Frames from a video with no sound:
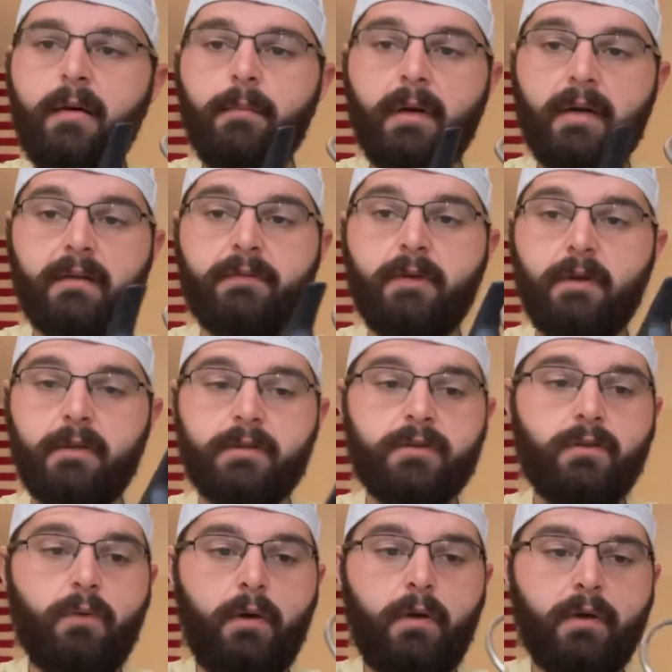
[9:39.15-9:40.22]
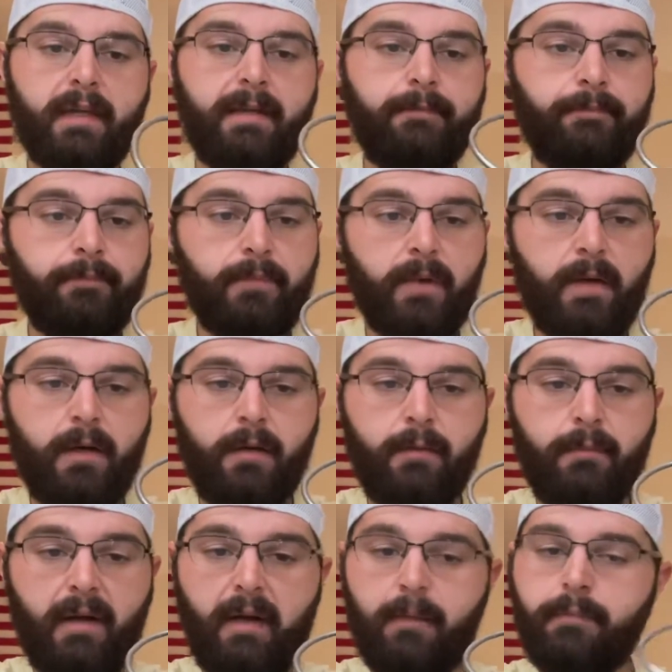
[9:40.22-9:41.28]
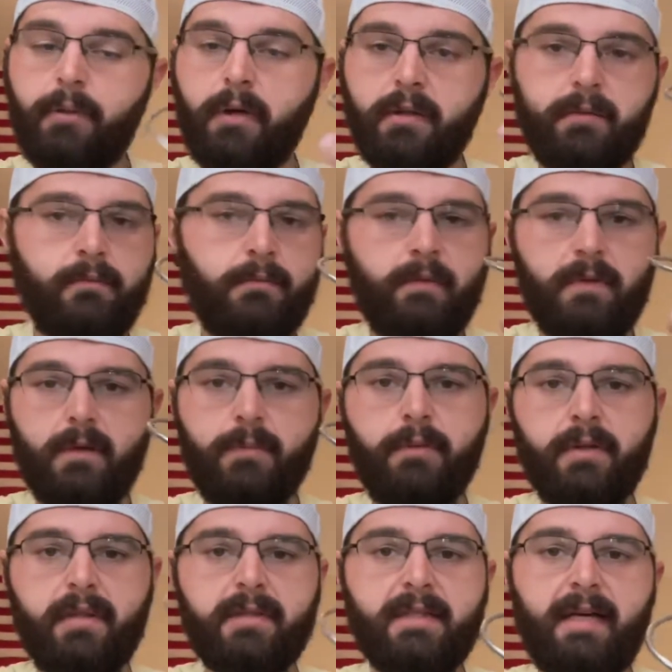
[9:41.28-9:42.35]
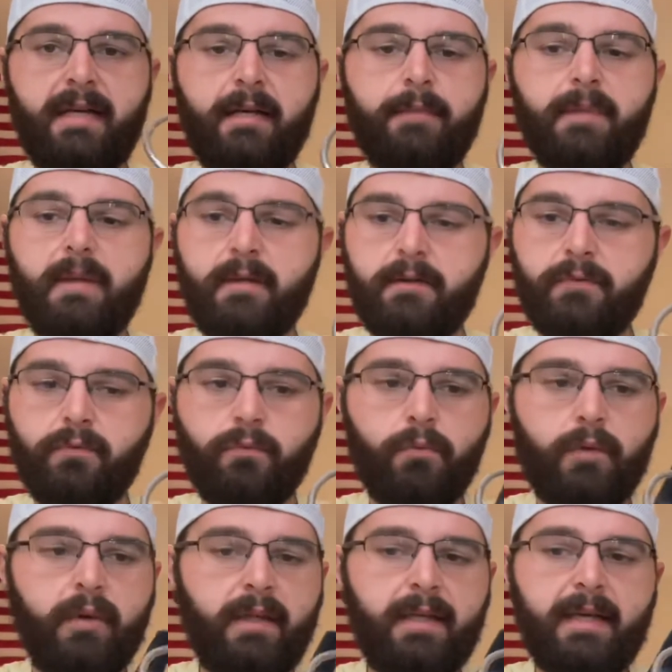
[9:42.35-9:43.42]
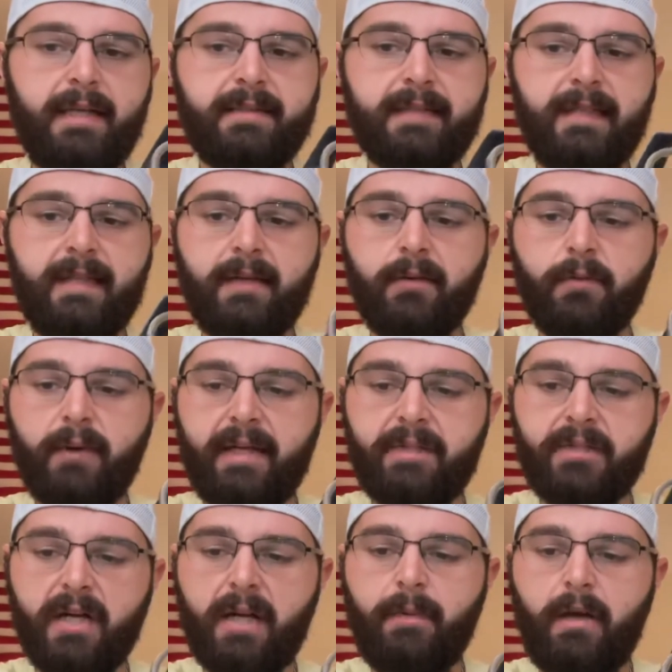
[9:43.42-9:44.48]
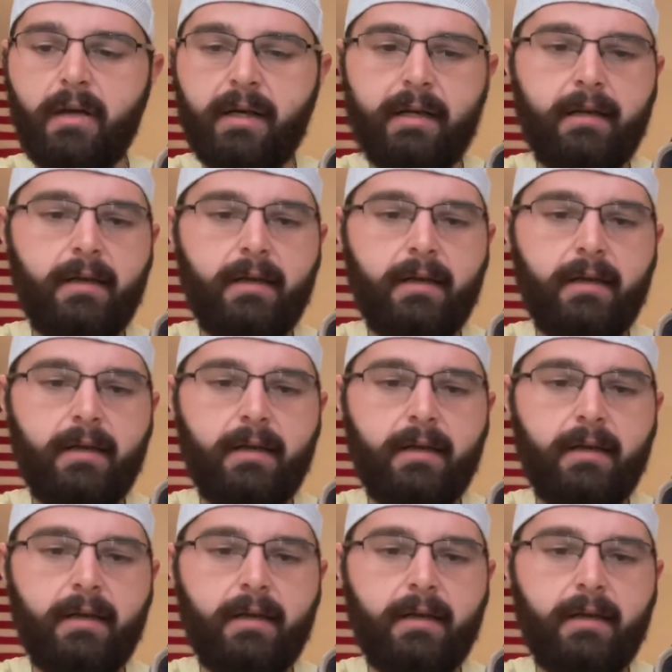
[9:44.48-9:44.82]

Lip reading: But as far as quality, I'm going to put this guy up there. It's really nice. They did a great job on it.